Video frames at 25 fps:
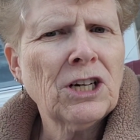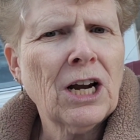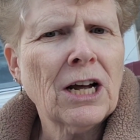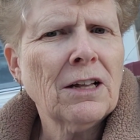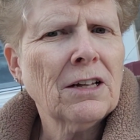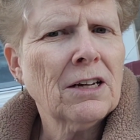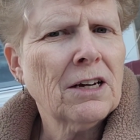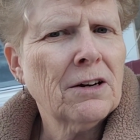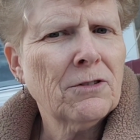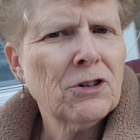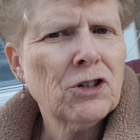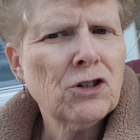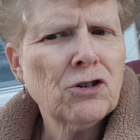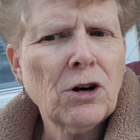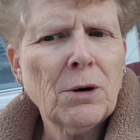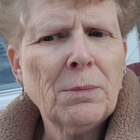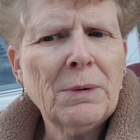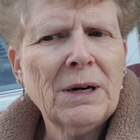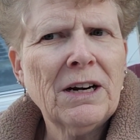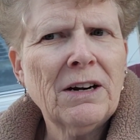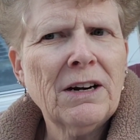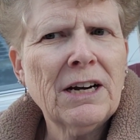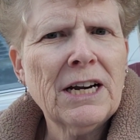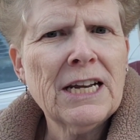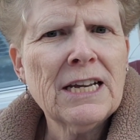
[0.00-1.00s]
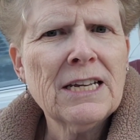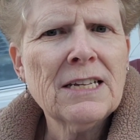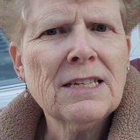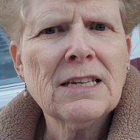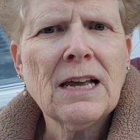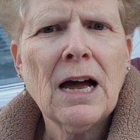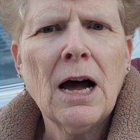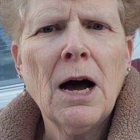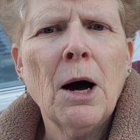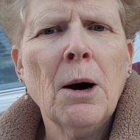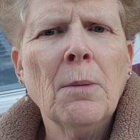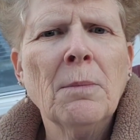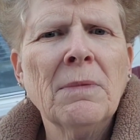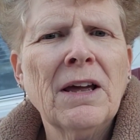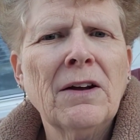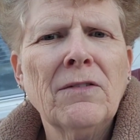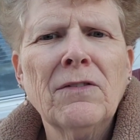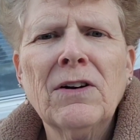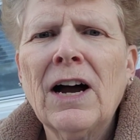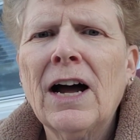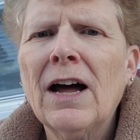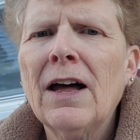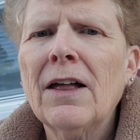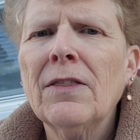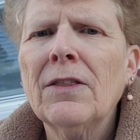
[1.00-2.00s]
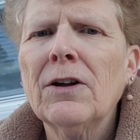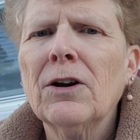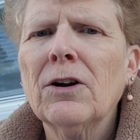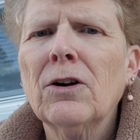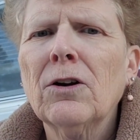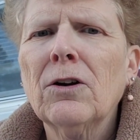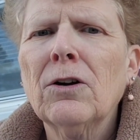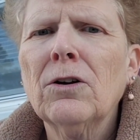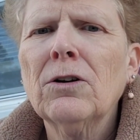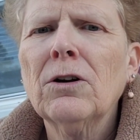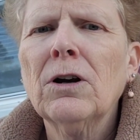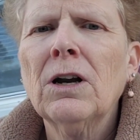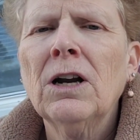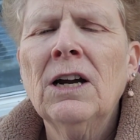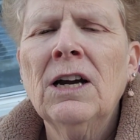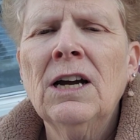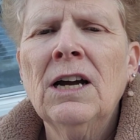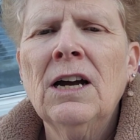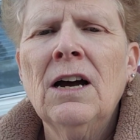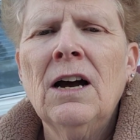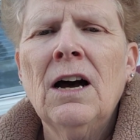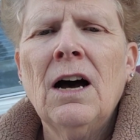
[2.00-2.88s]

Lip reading: chocolate-covered strawberries. They've got their